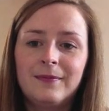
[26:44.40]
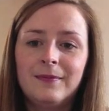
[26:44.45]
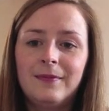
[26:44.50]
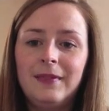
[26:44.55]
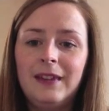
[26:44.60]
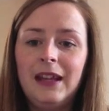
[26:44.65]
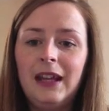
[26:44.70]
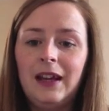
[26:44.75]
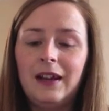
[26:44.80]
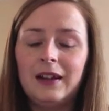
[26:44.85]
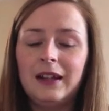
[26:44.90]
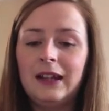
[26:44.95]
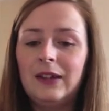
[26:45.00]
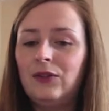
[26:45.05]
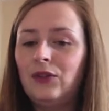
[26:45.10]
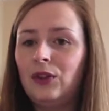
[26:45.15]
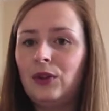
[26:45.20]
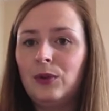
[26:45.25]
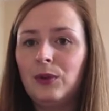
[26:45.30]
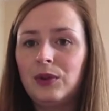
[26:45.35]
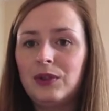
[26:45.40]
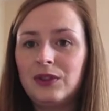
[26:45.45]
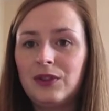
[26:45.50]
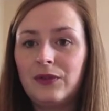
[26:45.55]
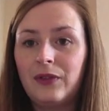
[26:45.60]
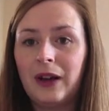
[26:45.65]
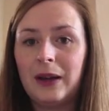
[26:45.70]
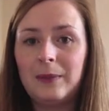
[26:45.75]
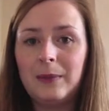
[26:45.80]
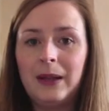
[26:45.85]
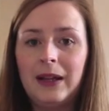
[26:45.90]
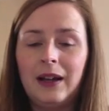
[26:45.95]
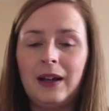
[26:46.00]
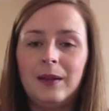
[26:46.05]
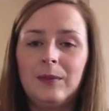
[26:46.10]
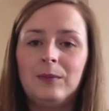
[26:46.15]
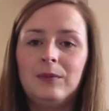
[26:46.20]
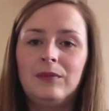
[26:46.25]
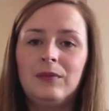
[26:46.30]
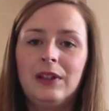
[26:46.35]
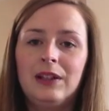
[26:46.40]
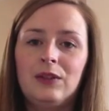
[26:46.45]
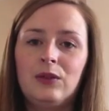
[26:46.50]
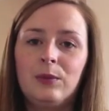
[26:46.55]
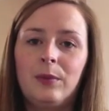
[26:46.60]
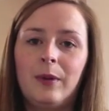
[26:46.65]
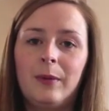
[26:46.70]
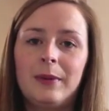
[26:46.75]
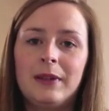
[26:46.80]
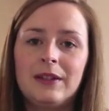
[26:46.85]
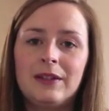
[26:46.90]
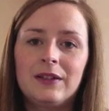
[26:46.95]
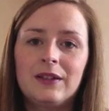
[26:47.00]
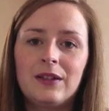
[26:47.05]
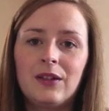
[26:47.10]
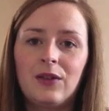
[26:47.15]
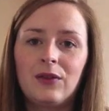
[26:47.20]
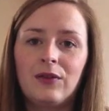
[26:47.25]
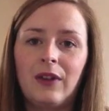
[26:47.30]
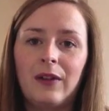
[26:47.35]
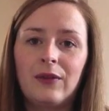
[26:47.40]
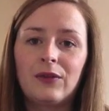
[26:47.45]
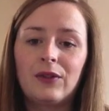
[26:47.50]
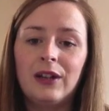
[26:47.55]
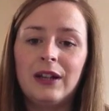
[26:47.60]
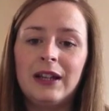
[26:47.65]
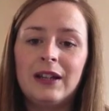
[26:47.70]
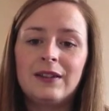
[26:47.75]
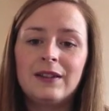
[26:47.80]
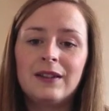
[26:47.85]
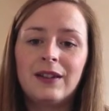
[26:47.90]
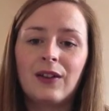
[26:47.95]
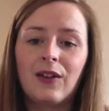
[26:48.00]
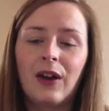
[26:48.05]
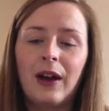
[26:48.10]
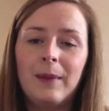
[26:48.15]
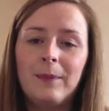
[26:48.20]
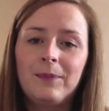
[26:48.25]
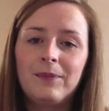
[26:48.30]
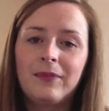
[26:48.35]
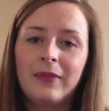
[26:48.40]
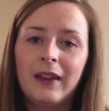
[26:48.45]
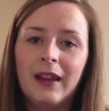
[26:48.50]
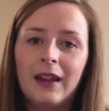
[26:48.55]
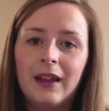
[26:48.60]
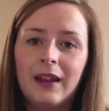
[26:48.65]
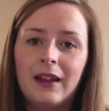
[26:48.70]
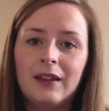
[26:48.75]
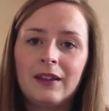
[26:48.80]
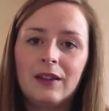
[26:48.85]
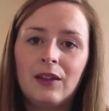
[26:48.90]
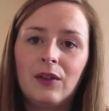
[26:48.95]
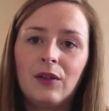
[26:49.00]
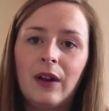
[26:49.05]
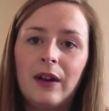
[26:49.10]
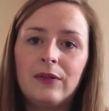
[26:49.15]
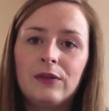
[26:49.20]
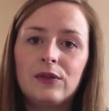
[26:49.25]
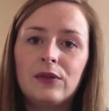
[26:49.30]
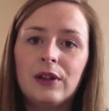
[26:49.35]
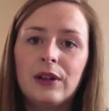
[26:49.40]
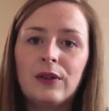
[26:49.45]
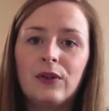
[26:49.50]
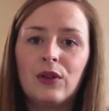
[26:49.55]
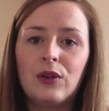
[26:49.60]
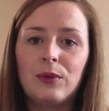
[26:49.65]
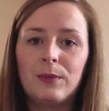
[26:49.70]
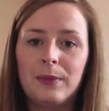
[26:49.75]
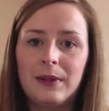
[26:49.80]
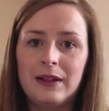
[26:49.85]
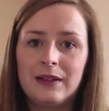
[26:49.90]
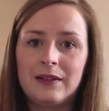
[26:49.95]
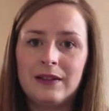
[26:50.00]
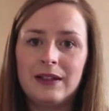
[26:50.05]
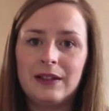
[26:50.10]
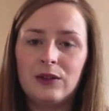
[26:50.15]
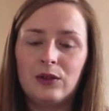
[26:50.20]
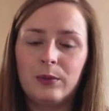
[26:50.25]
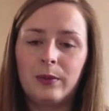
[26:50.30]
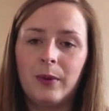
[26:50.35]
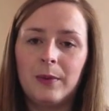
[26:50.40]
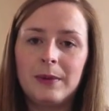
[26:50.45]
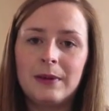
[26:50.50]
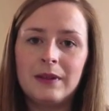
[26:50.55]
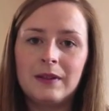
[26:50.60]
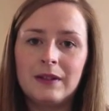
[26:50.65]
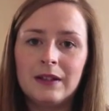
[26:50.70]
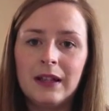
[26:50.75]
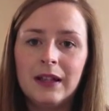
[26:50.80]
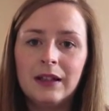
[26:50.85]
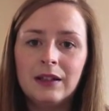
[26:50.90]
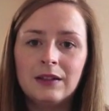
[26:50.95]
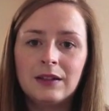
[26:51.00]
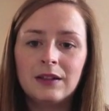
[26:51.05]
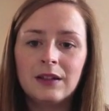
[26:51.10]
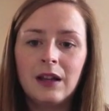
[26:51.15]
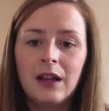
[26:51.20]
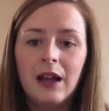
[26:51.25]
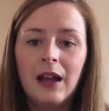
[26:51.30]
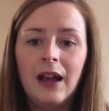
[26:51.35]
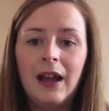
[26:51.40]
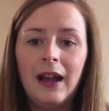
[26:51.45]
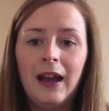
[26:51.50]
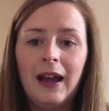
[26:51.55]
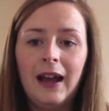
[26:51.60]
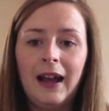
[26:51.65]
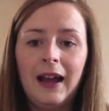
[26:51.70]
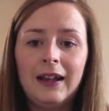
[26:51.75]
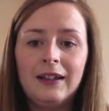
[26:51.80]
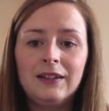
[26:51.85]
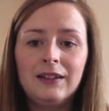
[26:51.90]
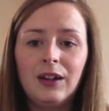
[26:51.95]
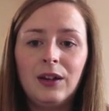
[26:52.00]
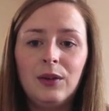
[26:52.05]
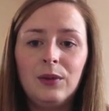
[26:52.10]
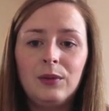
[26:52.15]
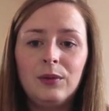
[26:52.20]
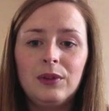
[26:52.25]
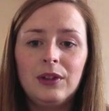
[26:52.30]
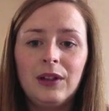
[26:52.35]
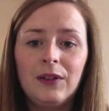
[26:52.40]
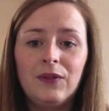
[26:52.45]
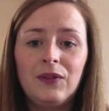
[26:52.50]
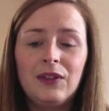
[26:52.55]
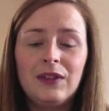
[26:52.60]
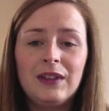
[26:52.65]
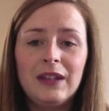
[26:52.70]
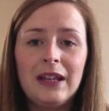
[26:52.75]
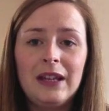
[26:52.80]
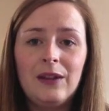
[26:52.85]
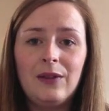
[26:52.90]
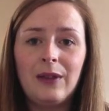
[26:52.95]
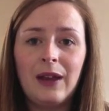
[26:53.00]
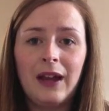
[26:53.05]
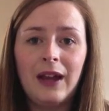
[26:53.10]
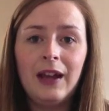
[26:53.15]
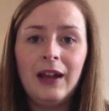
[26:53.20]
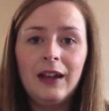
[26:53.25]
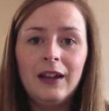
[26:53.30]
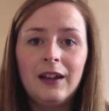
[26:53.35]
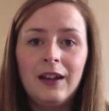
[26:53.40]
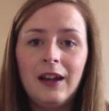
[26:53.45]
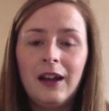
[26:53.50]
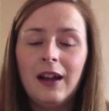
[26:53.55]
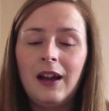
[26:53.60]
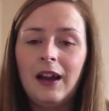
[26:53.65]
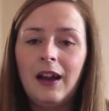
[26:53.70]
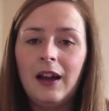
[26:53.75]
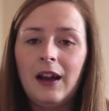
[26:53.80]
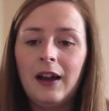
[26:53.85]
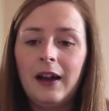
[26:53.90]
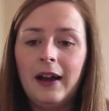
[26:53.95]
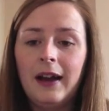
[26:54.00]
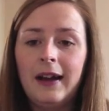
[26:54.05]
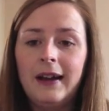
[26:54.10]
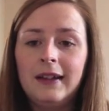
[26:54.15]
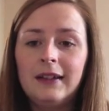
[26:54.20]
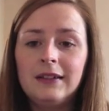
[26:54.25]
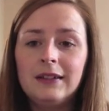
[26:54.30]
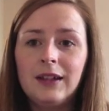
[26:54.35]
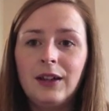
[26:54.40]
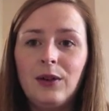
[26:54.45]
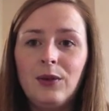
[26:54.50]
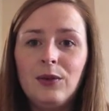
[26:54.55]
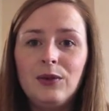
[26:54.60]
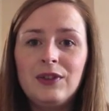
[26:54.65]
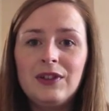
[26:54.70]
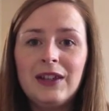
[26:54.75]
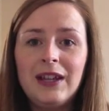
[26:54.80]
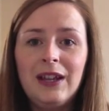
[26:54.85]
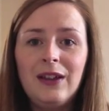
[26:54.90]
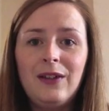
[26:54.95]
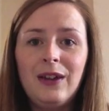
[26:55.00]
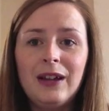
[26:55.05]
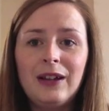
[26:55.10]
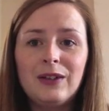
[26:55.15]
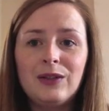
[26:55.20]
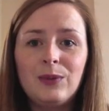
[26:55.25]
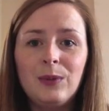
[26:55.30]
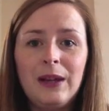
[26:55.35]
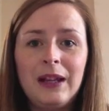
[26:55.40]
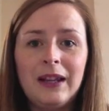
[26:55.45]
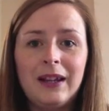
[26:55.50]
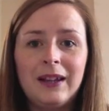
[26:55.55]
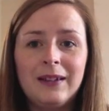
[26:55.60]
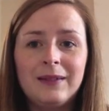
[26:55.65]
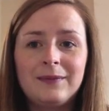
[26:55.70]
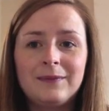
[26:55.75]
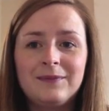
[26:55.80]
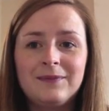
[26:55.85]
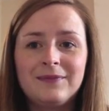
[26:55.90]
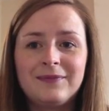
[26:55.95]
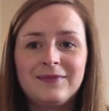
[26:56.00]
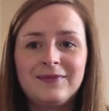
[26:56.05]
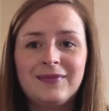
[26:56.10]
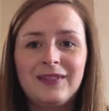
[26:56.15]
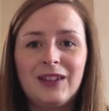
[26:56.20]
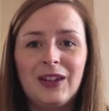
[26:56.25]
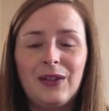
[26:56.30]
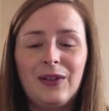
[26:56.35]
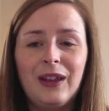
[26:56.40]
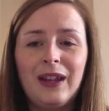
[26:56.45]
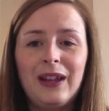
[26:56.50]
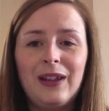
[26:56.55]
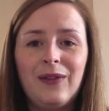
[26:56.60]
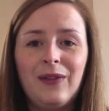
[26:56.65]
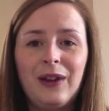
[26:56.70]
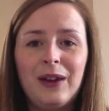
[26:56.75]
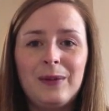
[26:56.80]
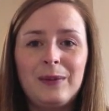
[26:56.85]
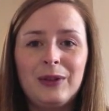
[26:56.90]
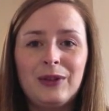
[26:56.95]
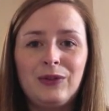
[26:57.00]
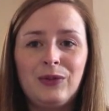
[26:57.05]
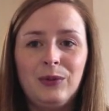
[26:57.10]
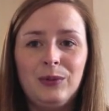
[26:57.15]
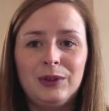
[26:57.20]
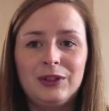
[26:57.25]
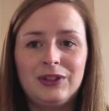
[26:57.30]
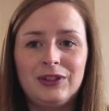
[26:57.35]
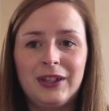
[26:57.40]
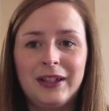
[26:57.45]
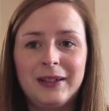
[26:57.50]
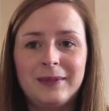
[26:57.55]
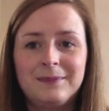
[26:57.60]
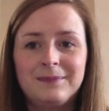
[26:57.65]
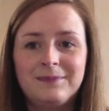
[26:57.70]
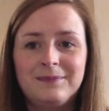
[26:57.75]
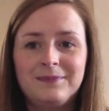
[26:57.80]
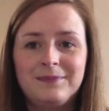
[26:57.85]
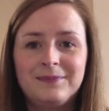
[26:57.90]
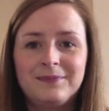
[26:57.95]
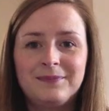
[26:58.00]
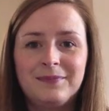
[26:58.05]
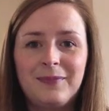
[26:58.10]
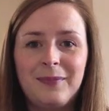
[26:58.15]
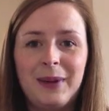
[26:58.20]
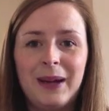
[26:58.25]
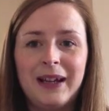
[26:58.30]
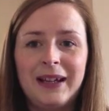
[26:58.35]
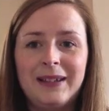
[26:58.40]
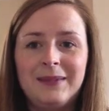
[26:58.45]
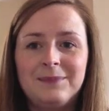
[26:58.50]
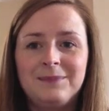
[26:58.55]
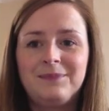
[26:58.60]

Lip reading: yeah, if you want to find me, I'm Little Bobbins on Ravelry and Instagram. The Ravelry group is Little Bobbins Knits, and I would love to see you there, and I will see you next week. So thank you very much for watching. Bye.